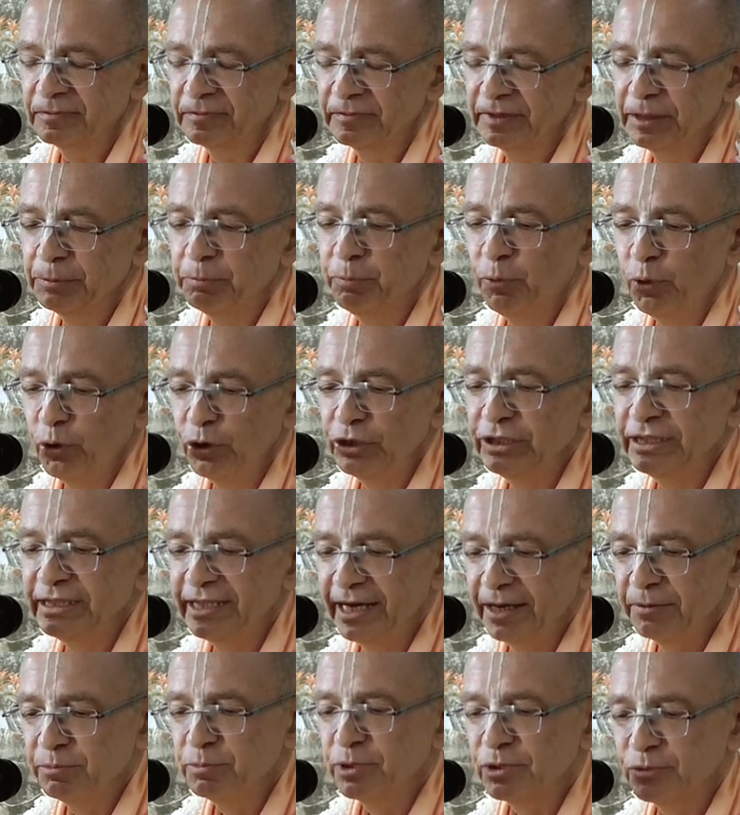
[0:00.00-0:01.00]
The point
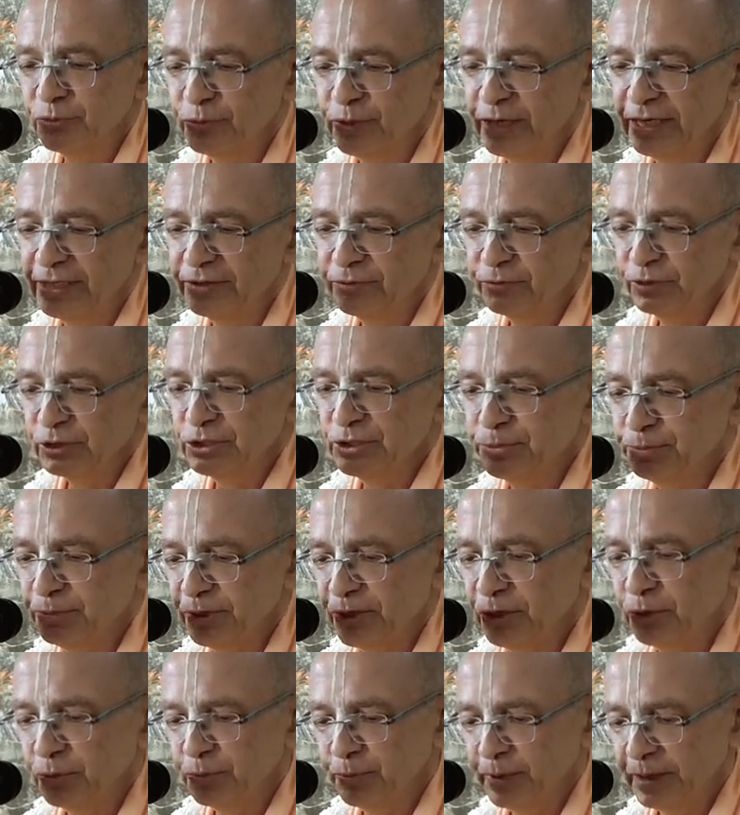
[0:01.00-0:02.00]
number one which
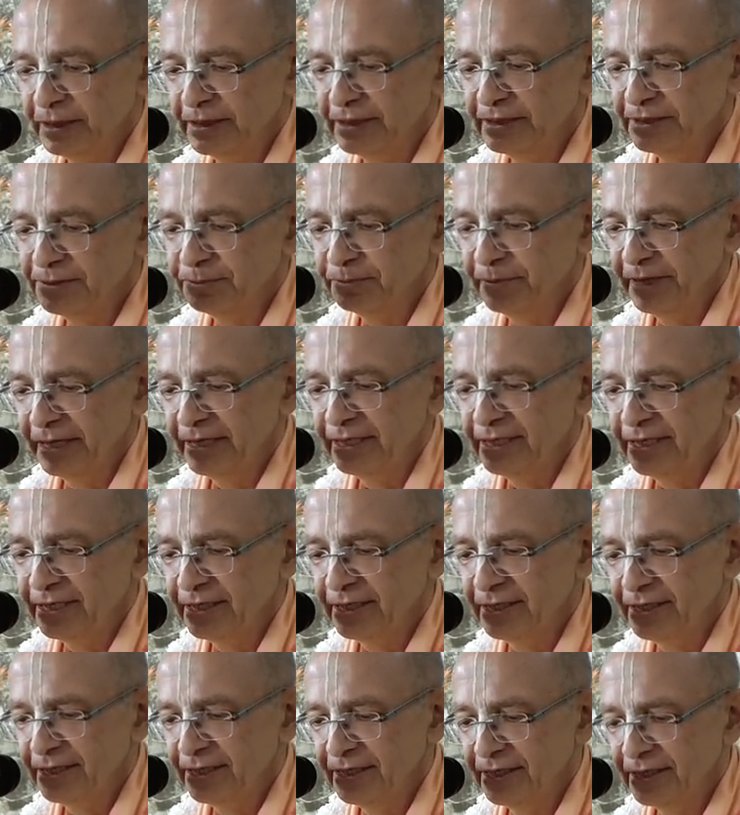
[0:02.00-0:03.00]
Prabhupada is
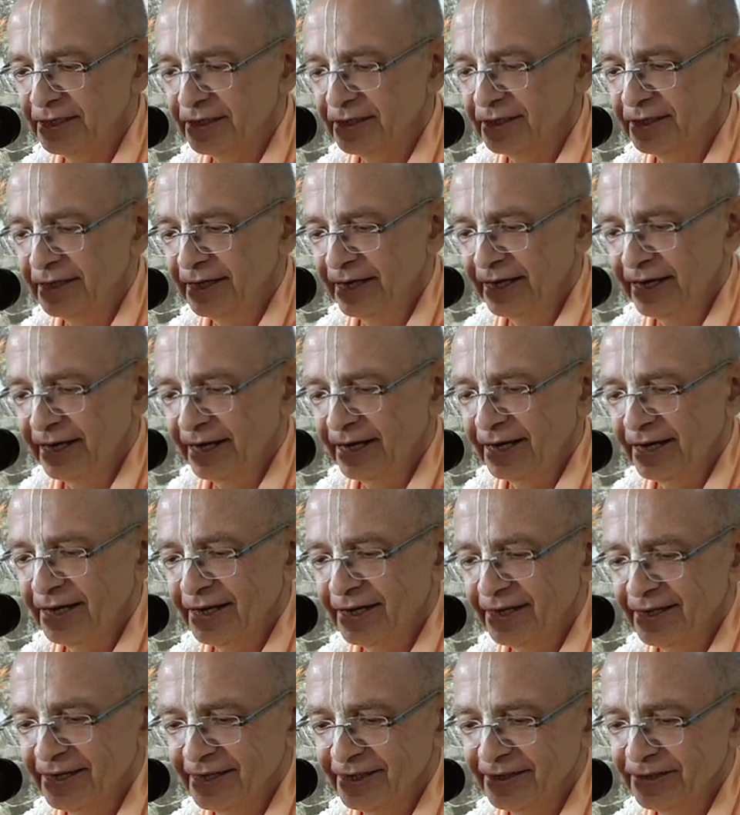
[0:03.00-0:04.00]
making here,
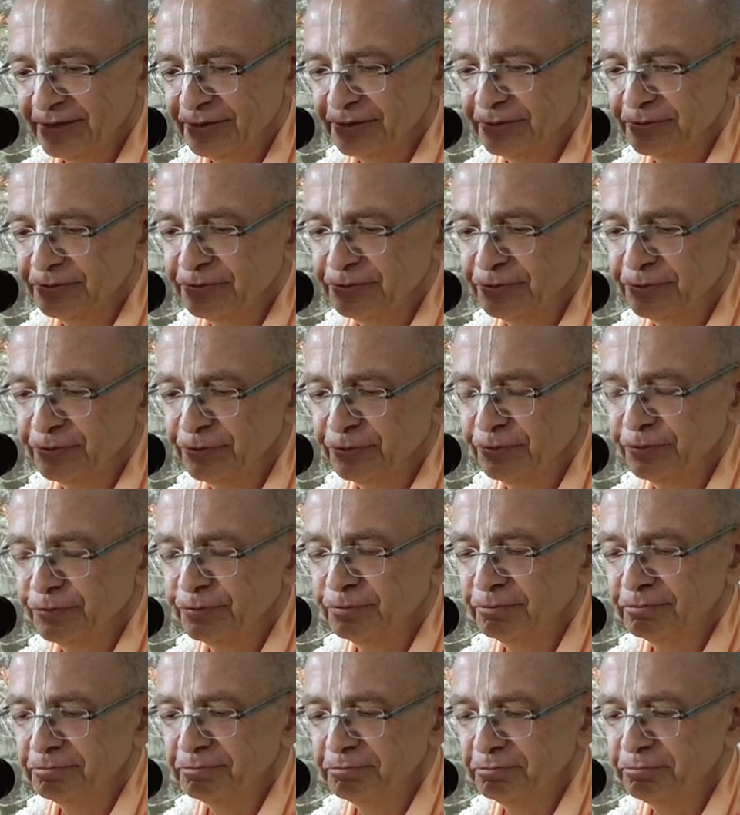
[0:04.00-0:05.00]
uh,
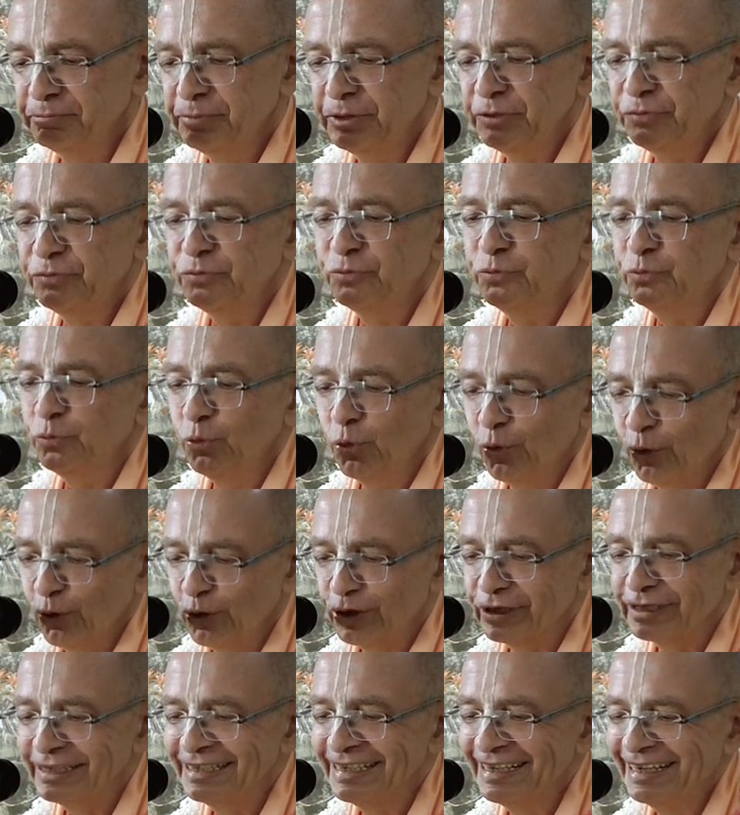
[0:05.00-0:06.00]

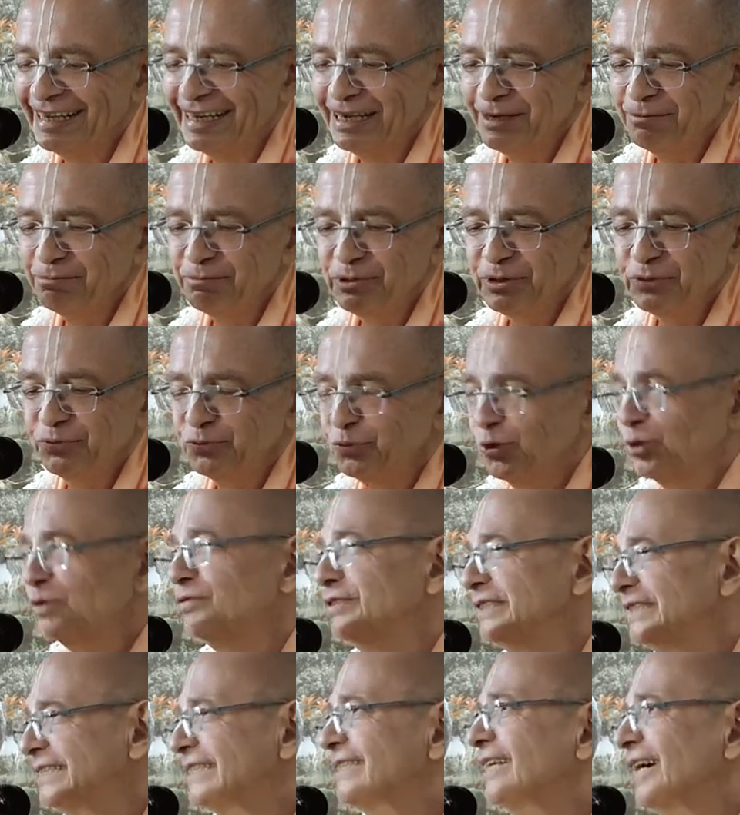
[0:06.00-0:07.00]
before, before
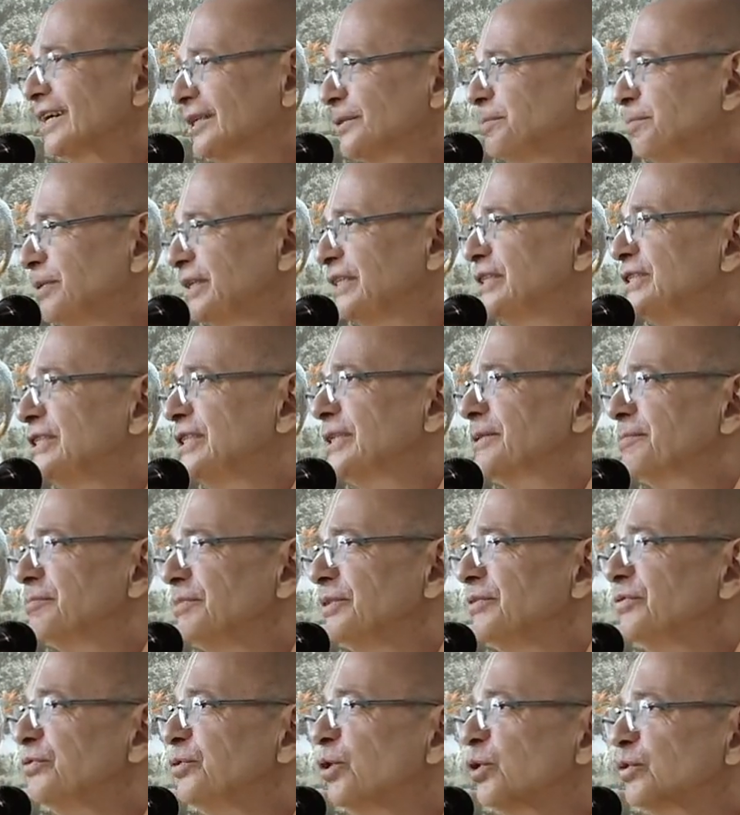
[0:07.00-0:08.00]
we start preaching,
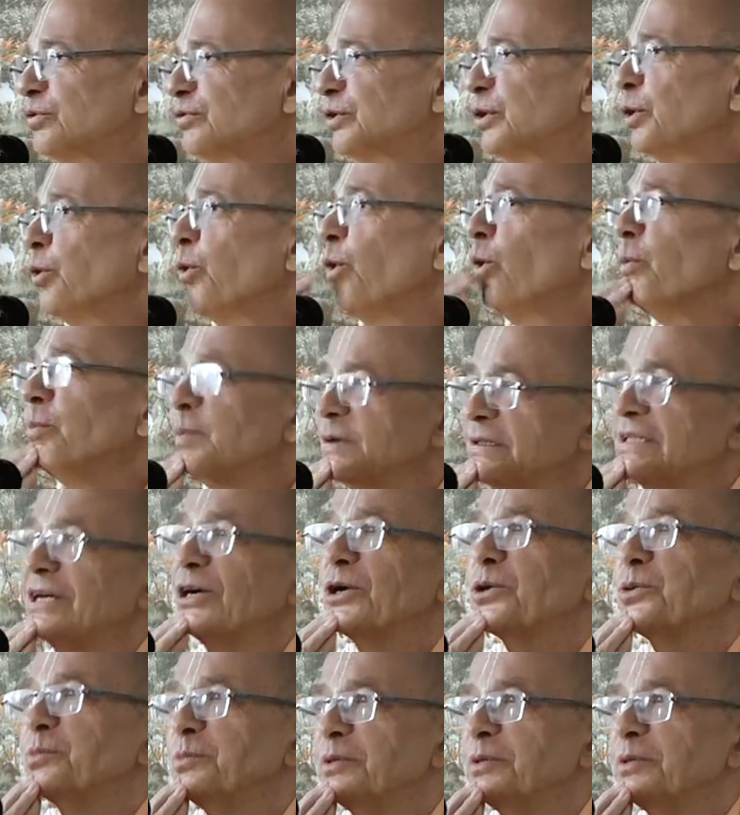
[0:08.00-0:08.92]
before we open our